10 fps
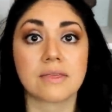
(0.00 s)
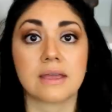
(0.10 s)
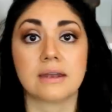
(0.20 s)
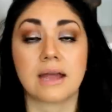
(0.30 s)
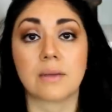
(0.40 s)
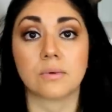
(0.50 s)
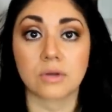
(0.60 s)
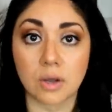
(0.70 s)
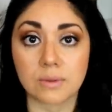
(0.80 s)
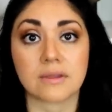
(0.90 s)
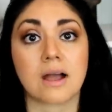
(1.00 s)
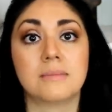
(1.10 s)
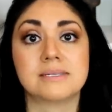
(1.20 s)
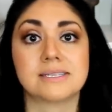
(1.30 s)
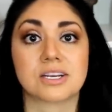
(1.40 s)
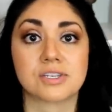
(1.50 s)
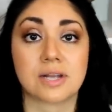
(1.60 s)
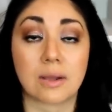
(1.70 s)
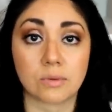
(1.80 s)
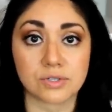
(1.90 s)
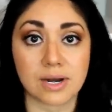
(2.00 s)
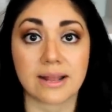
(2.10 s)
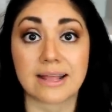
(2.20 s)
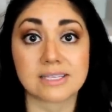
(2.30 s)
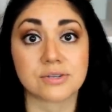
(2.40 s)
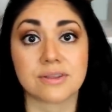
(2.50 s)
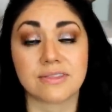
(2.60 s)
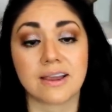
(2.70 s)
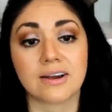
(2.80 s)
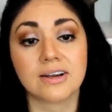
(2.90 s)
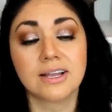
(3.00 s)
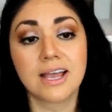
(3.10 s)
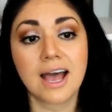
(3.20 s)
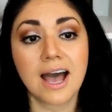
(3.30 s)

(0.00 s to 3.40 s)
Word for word: then I will go in the comment section. I will try to answer it there.